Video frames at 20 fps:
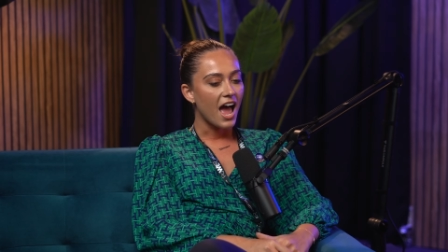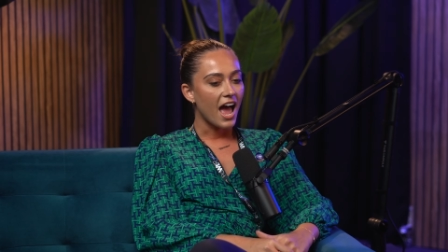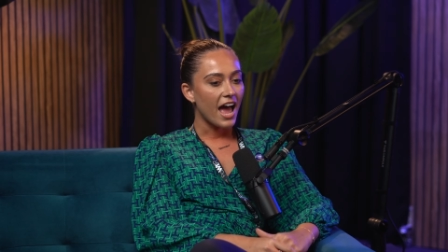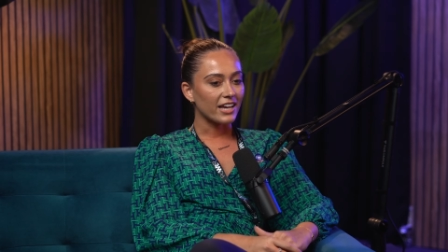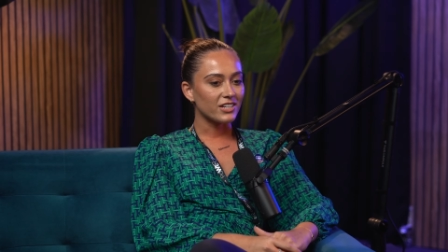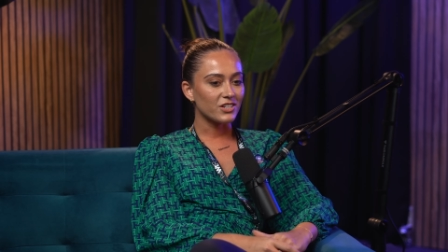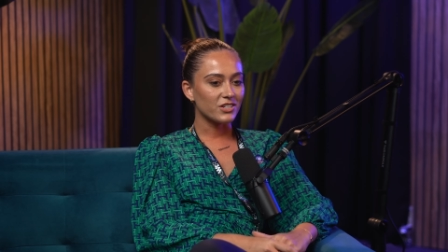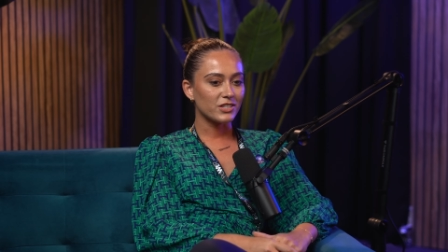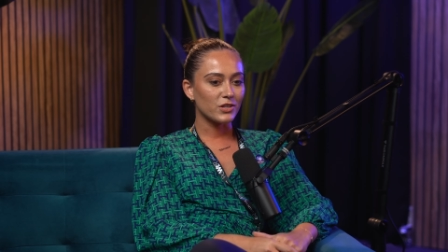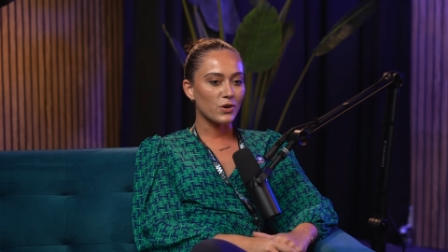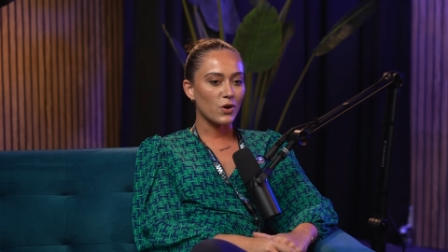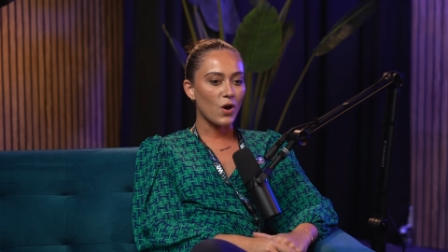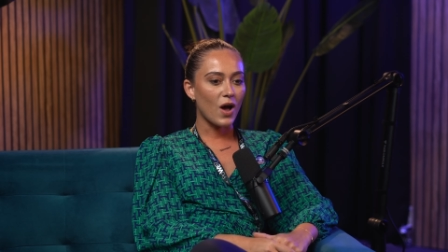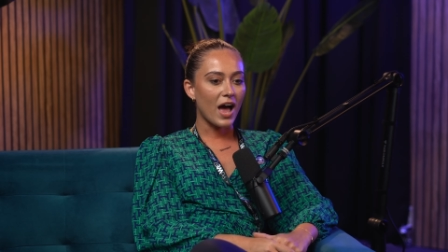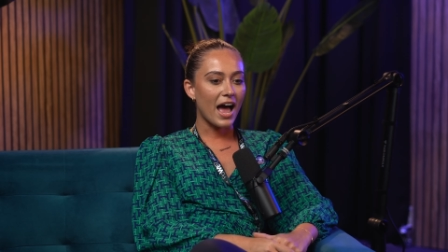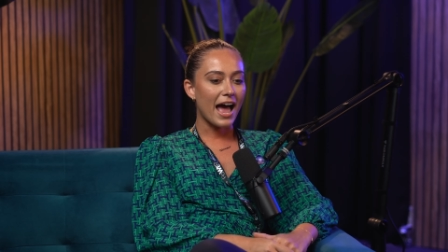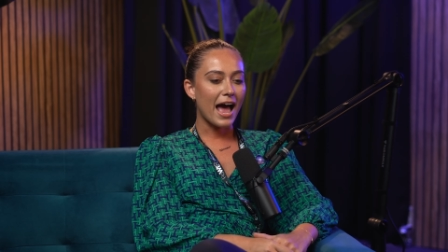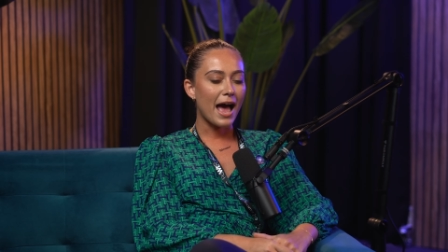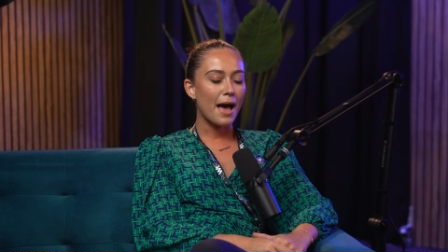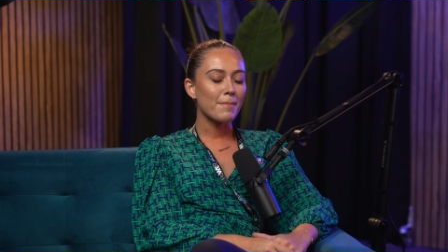I just
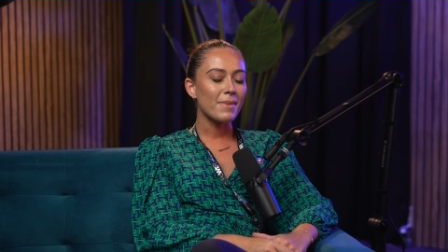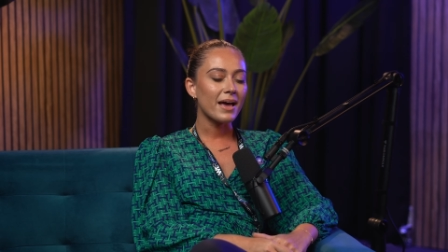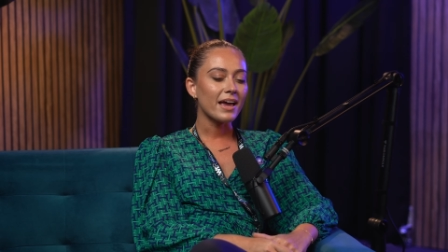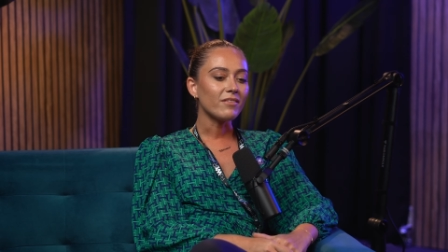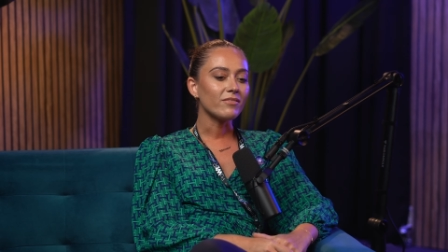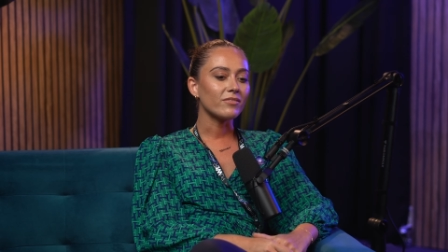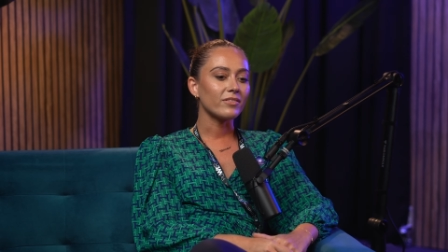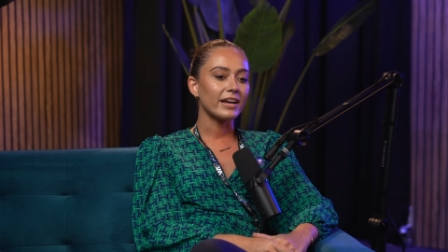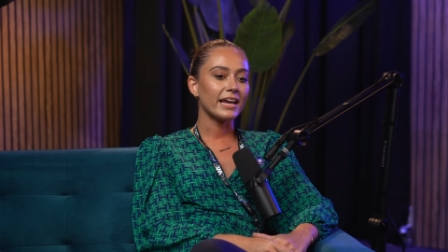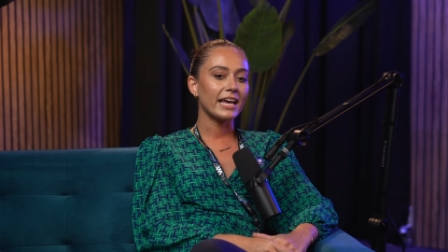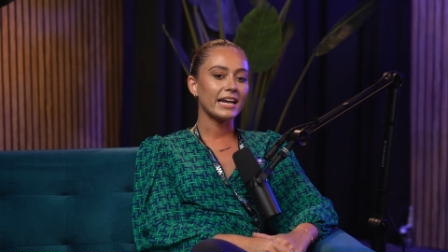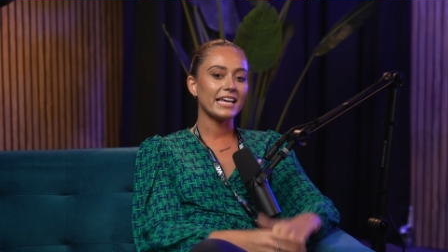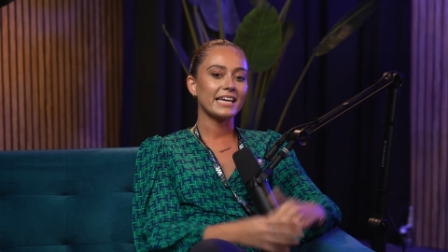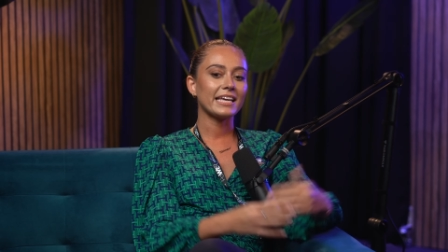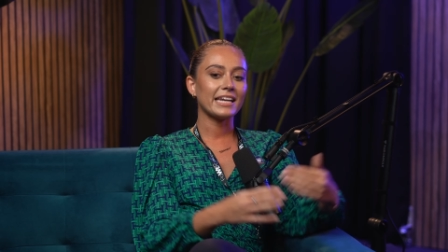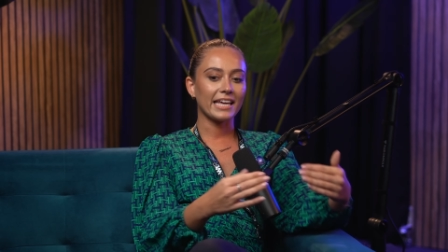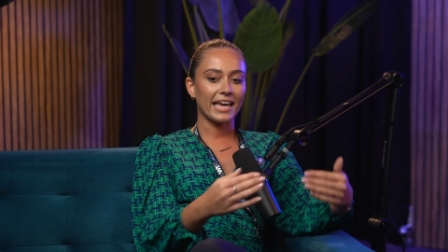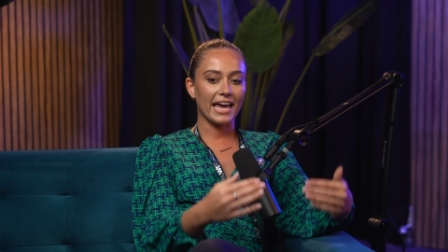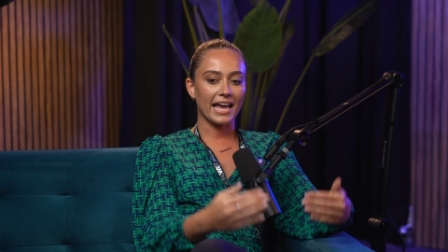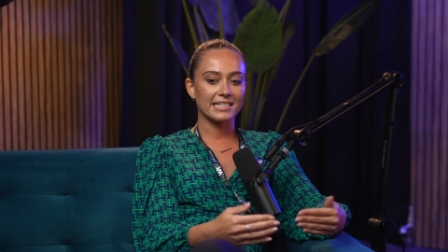thought, am I really
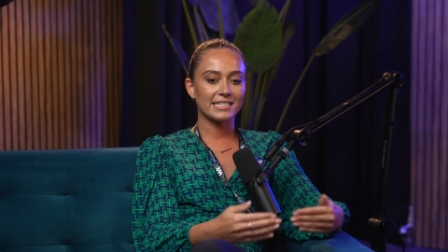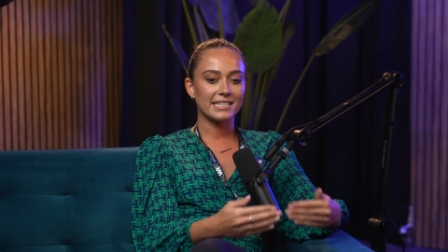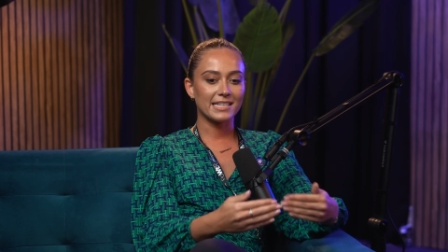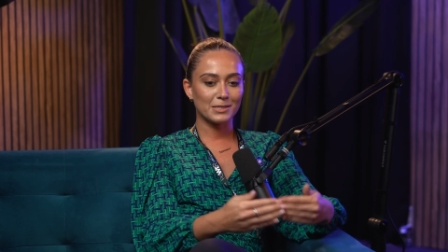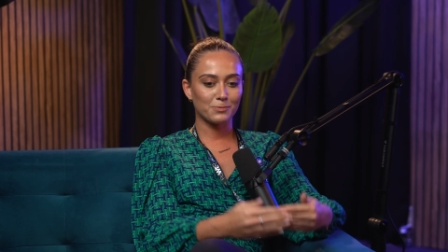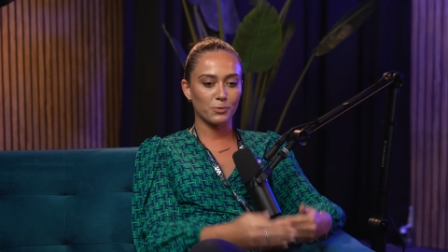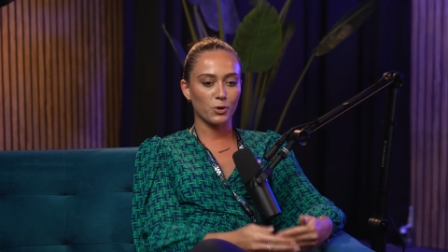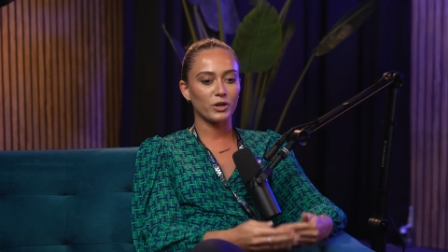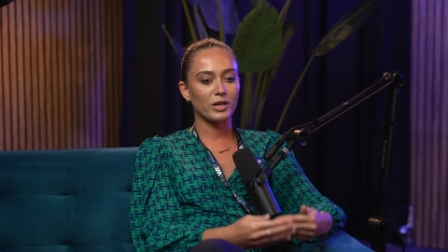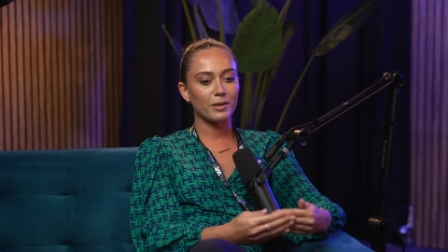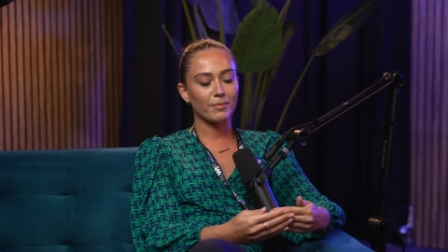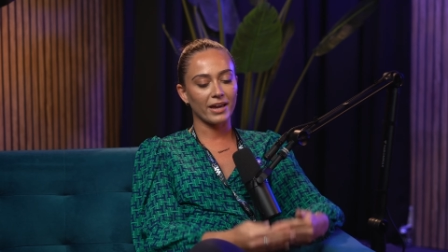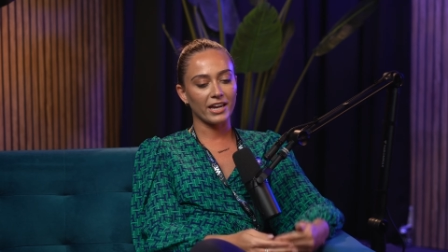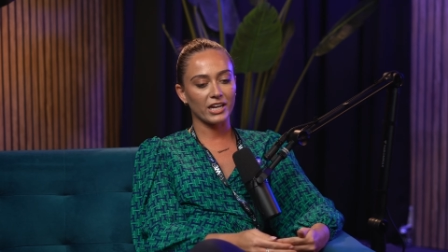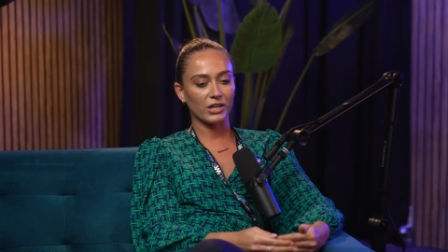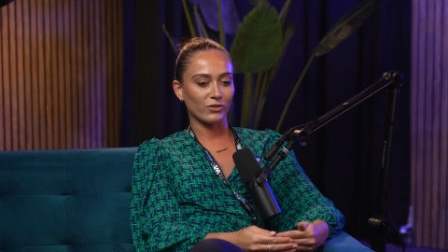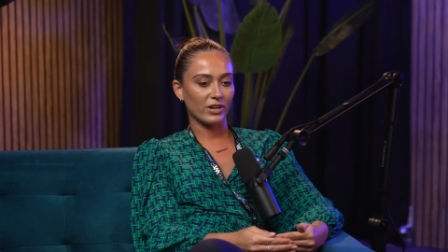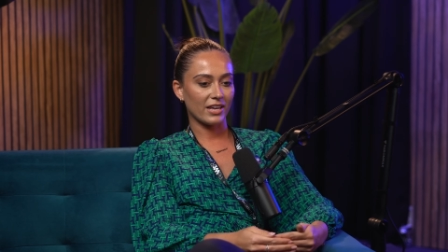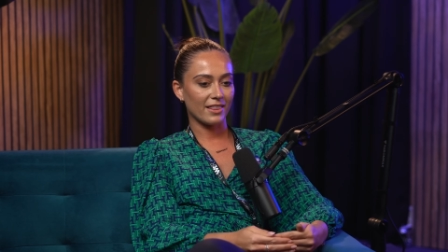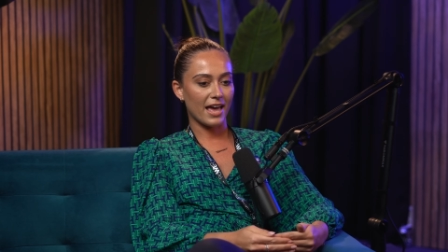going to get to this point in my
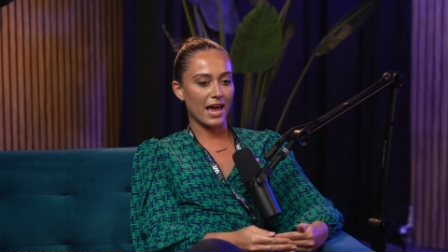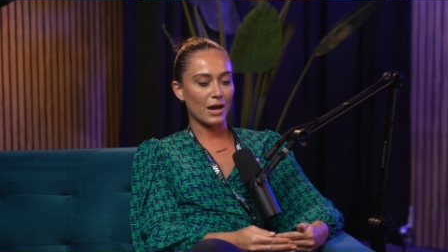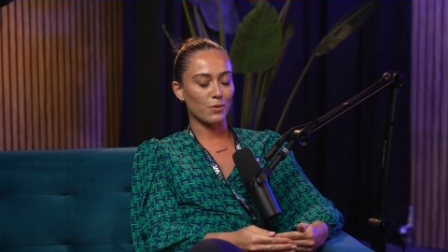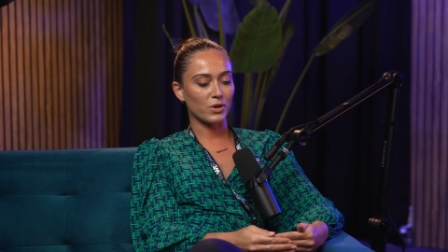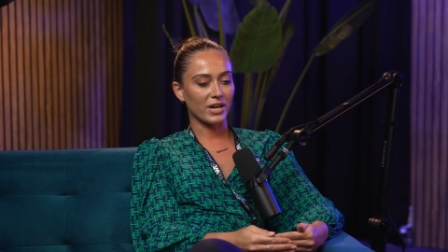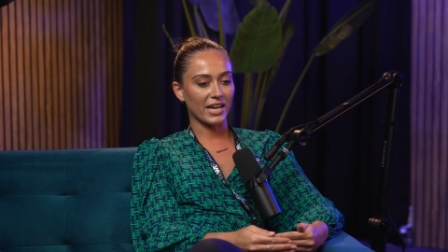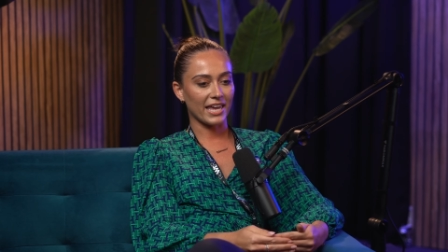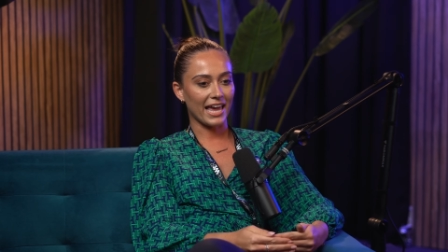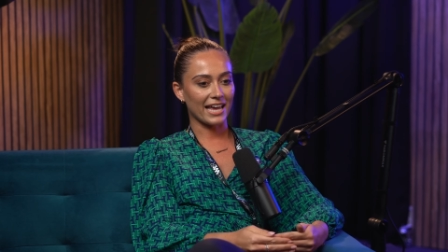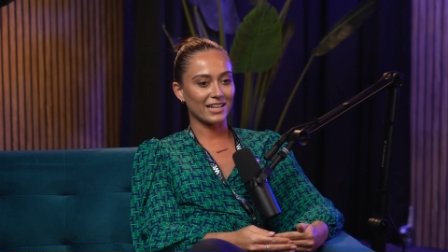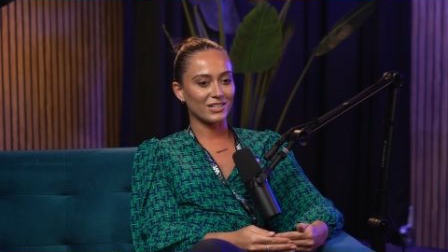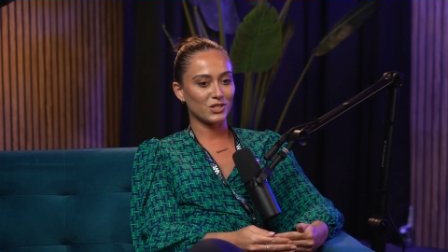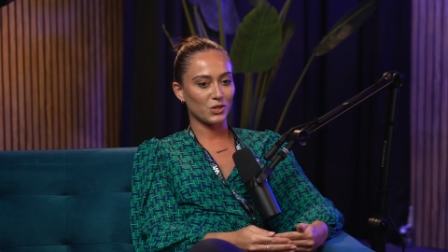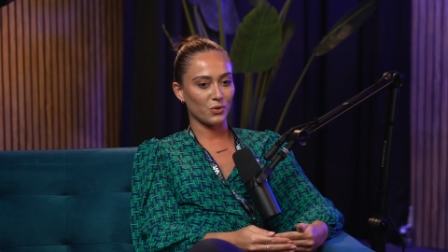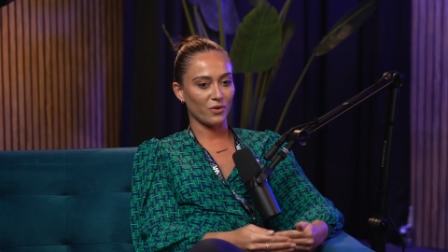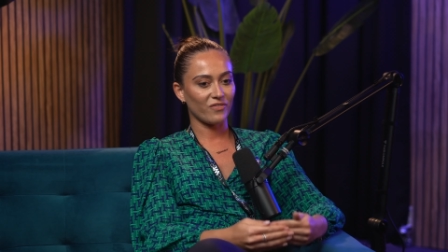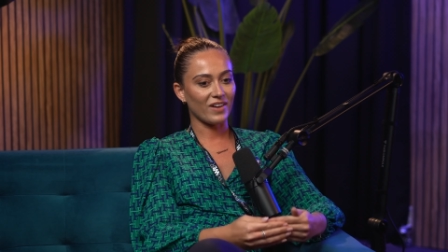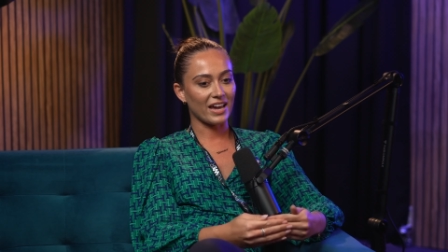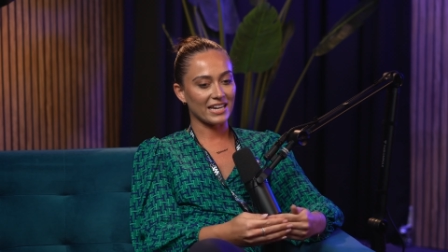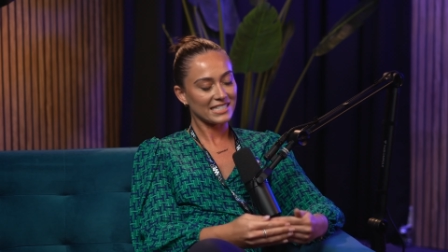career that I want to get to
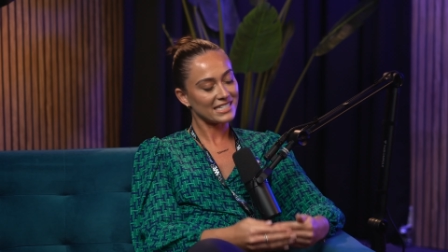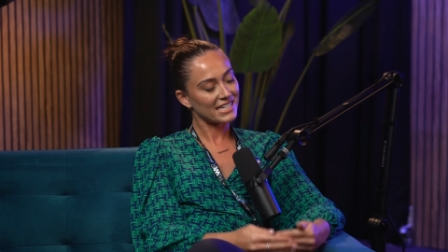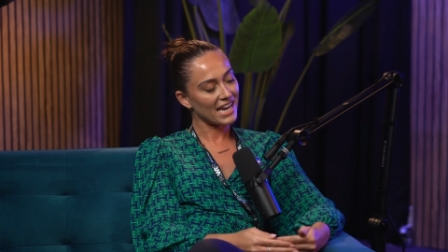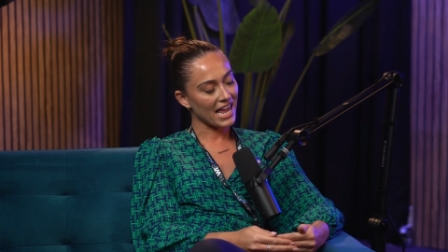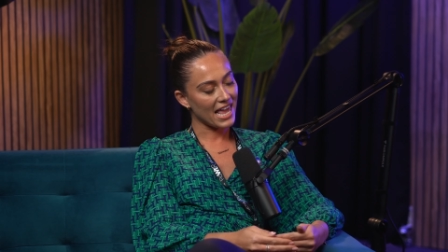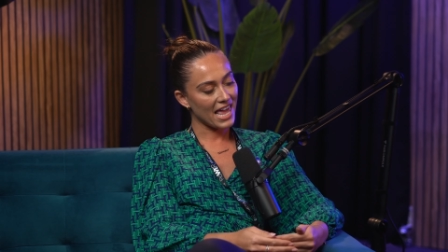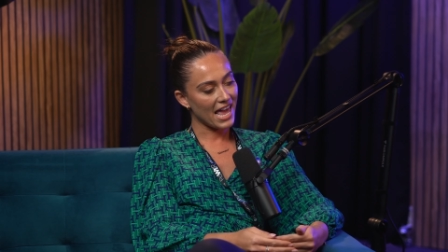if I stay